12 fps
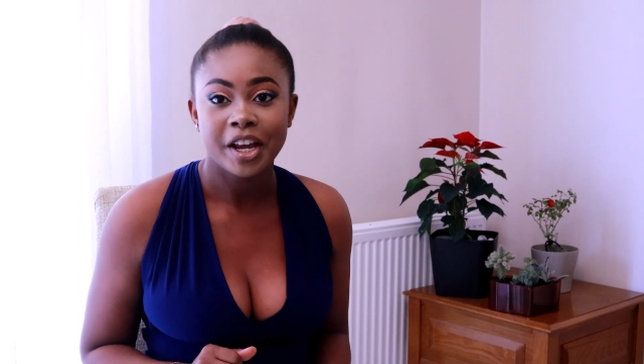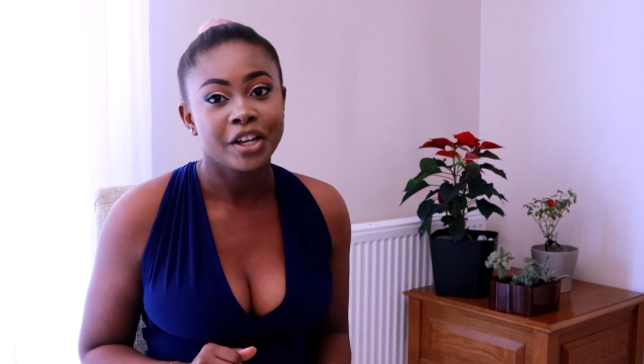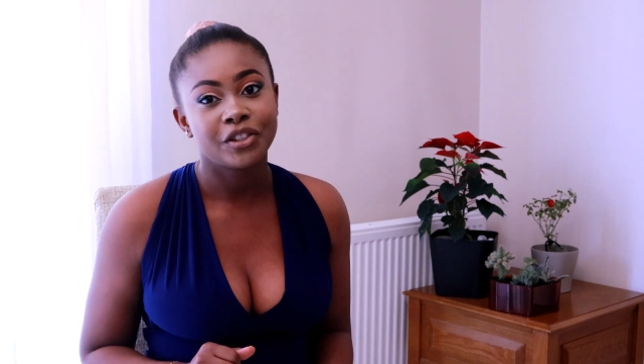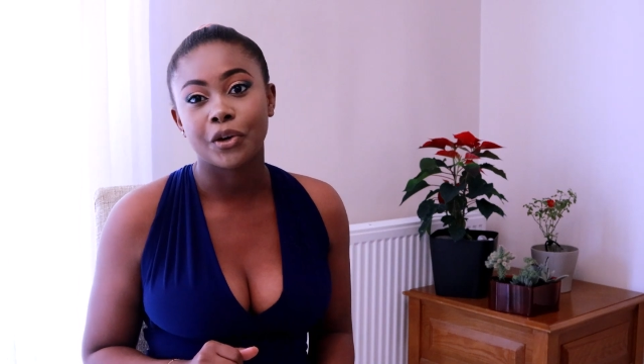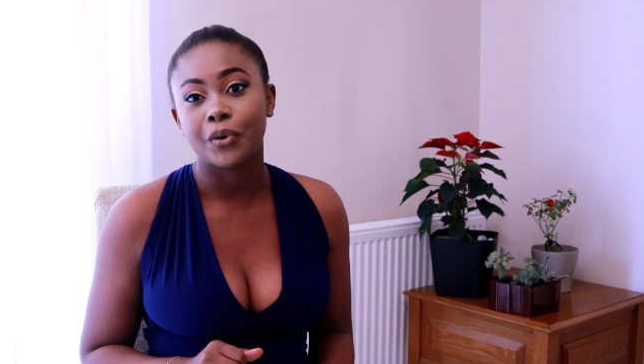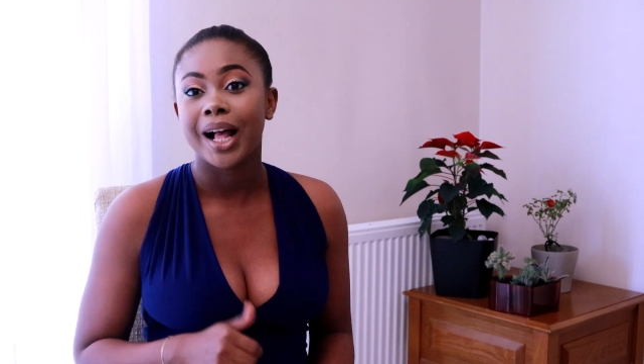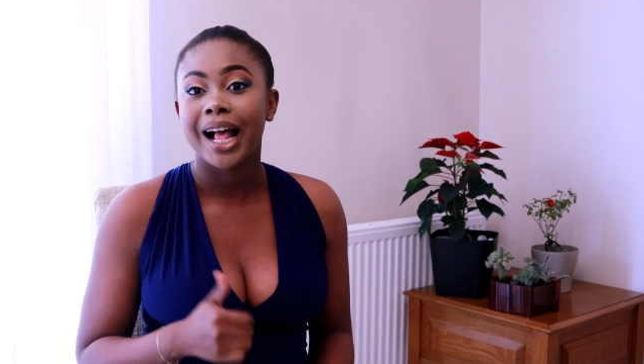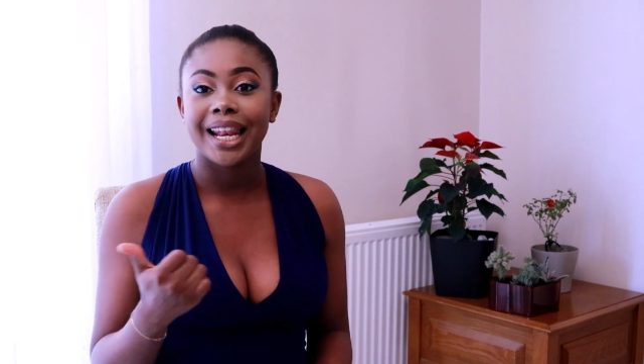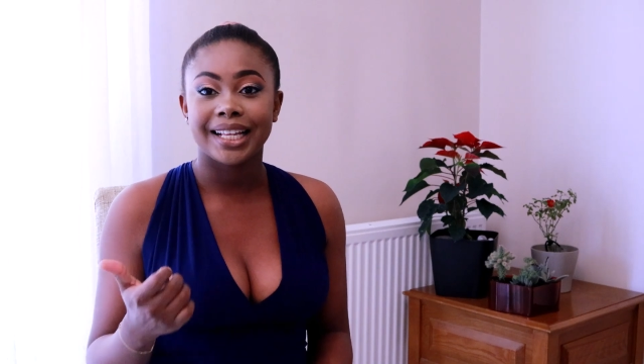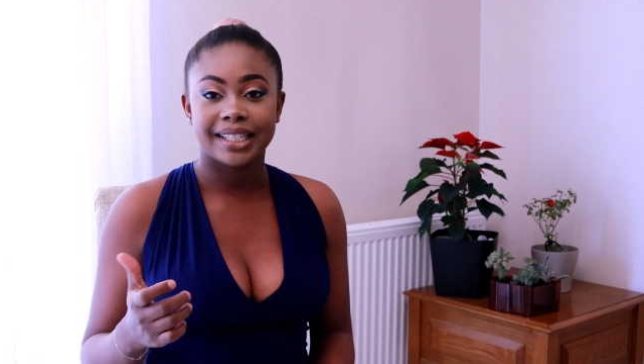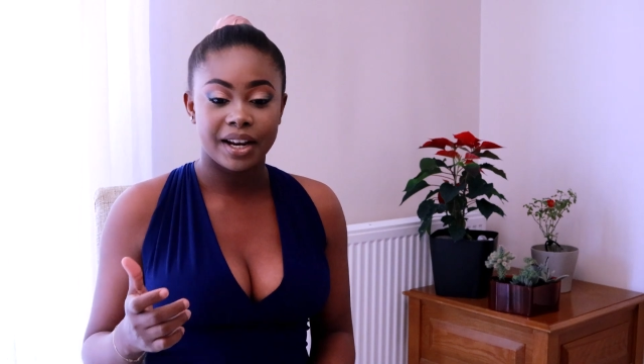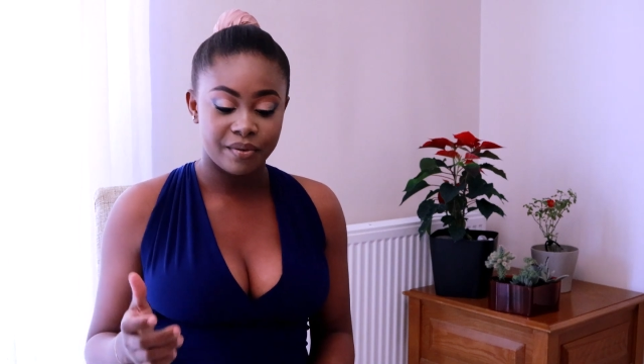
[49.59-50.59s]
So
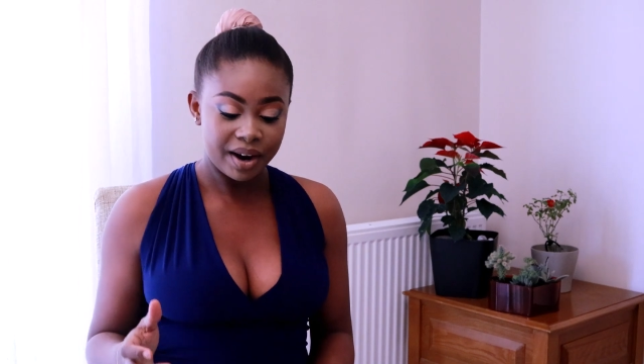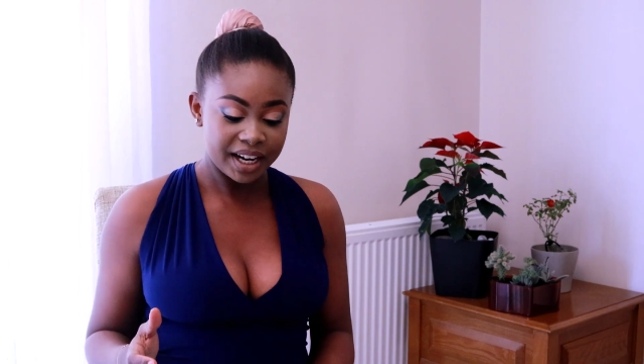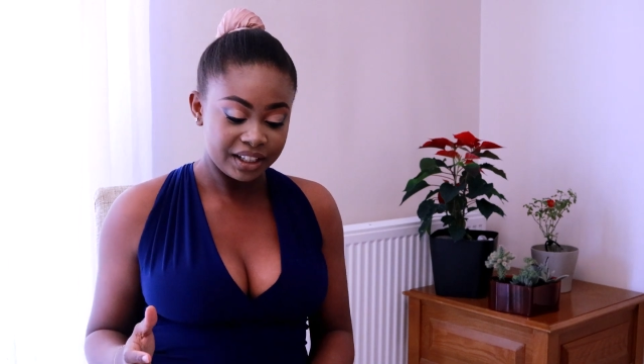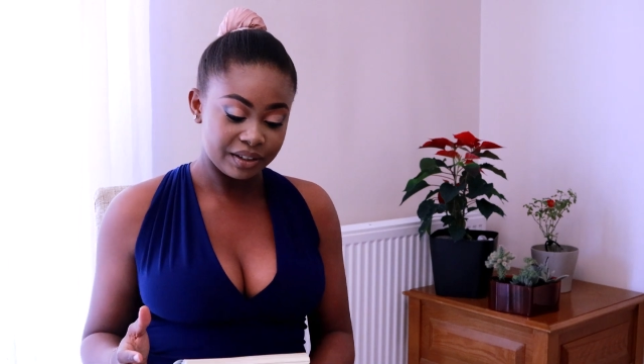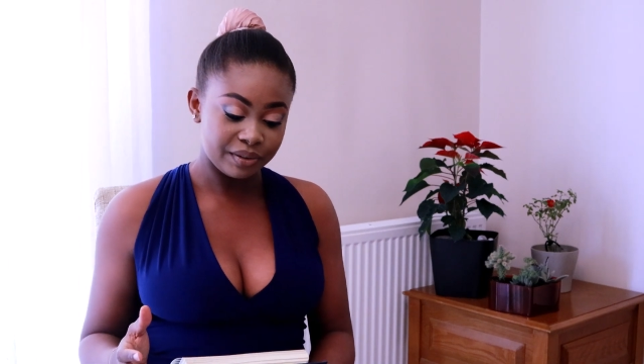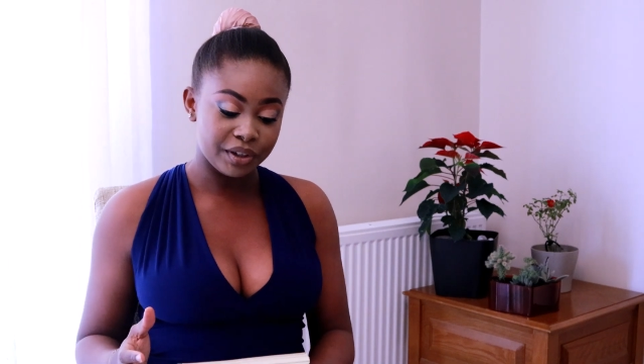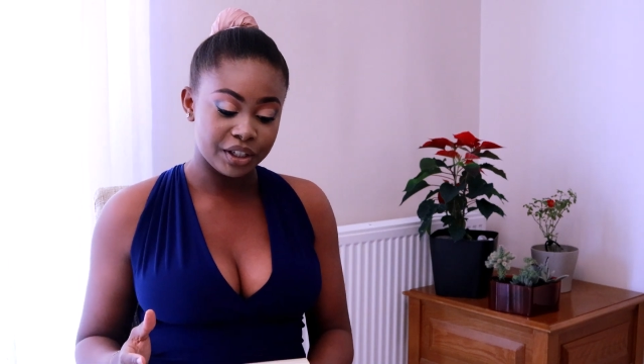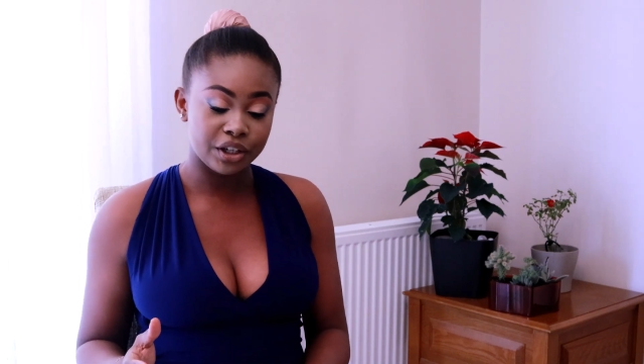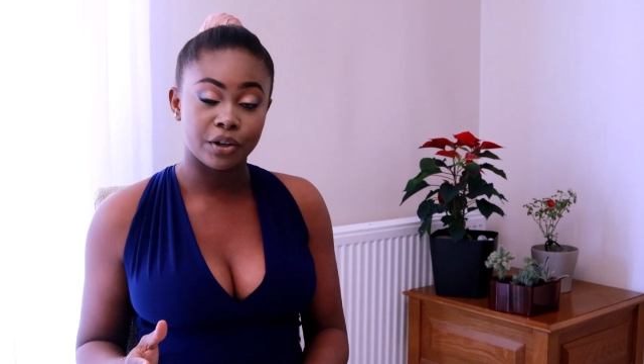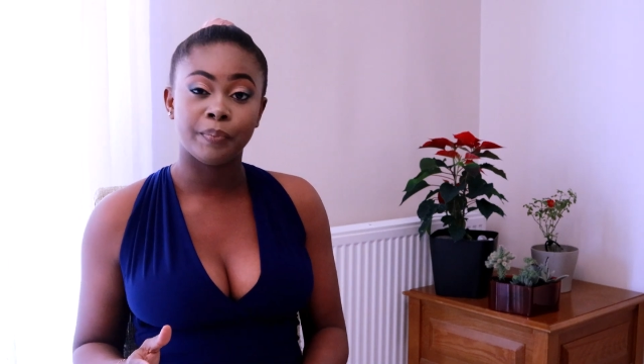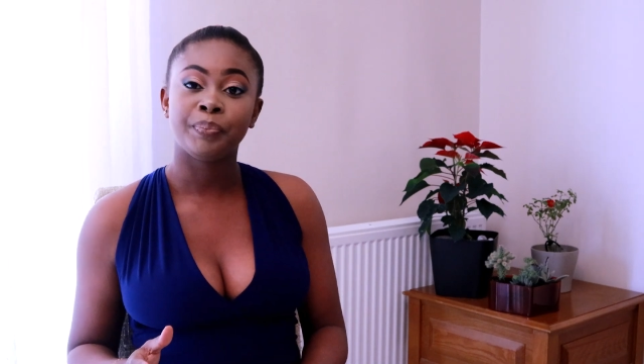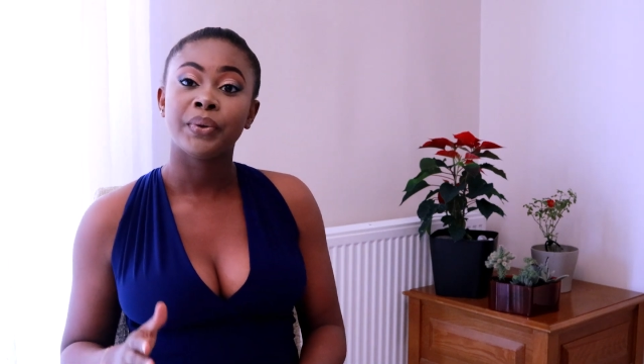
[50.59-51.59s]
let's head right into the video.